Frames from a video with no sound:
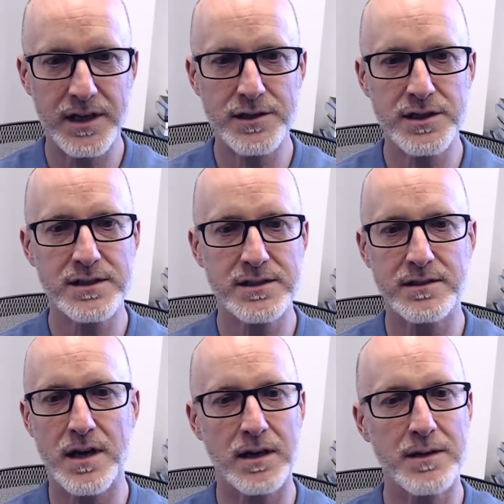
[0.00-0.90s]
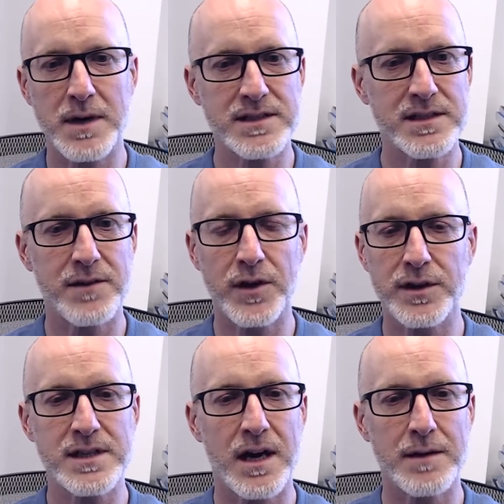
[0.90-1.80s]
They're just talking about stuff all
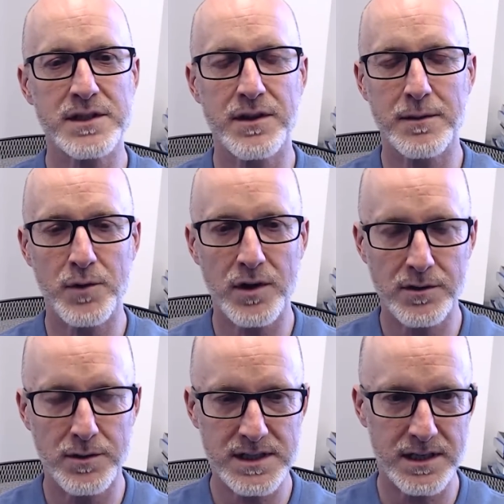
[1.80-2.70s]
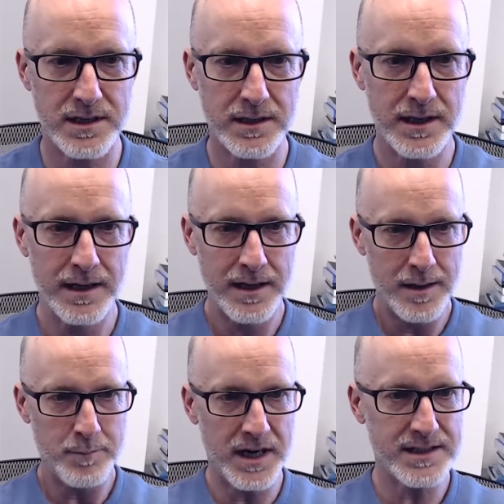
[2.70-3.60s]
the time, so they're more coincident.
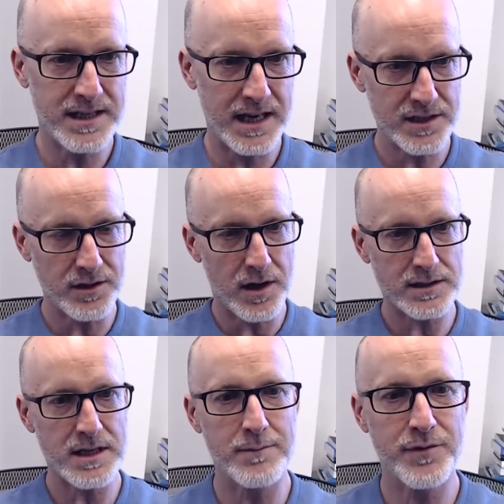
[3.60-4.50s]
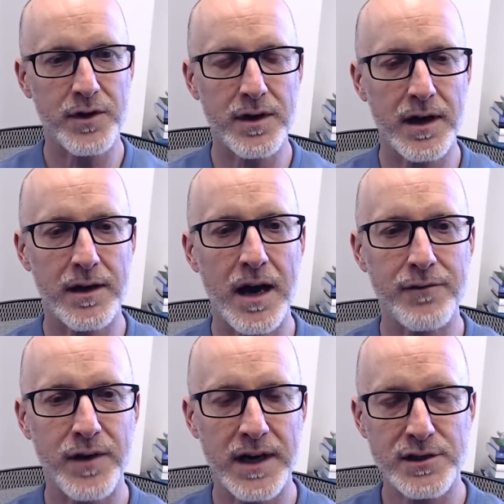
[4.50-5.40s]
But it takes a long time for a
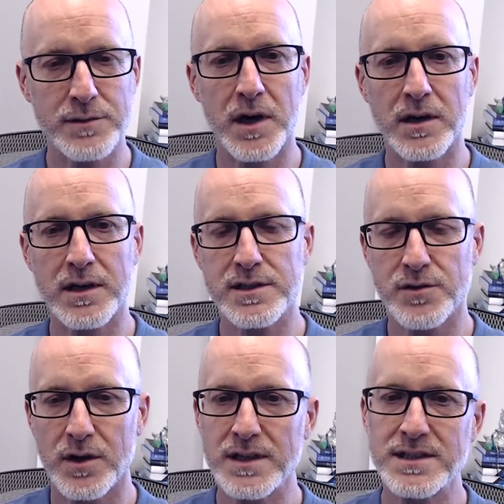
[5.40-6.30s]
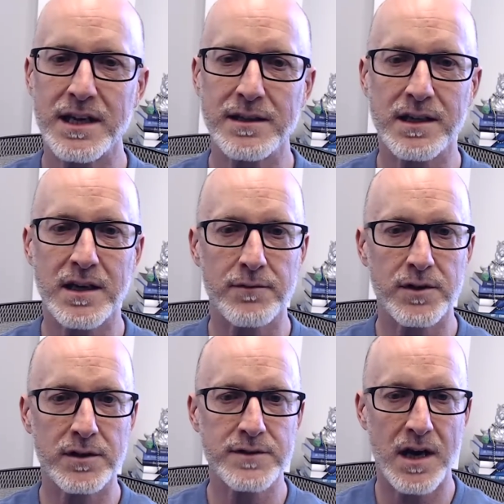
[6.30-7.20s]
financial market story to hit the
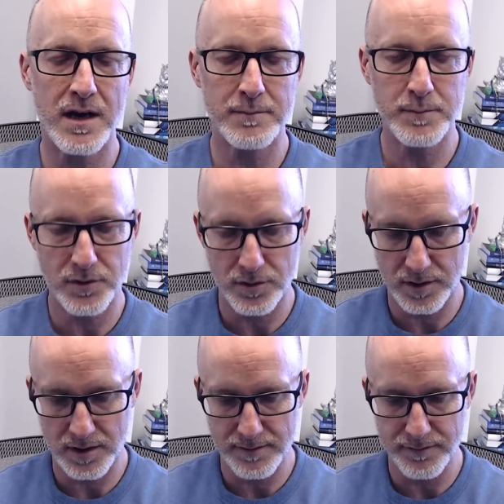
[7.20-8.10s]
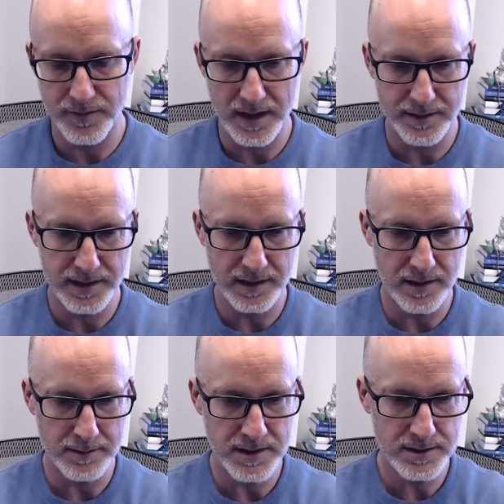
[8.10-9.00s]
cover of Time or of The
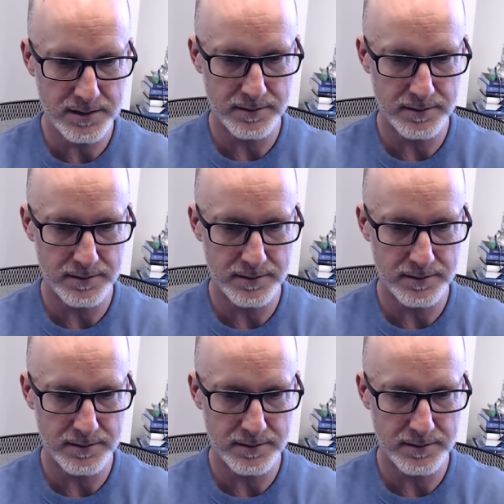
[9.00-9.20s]
Economist.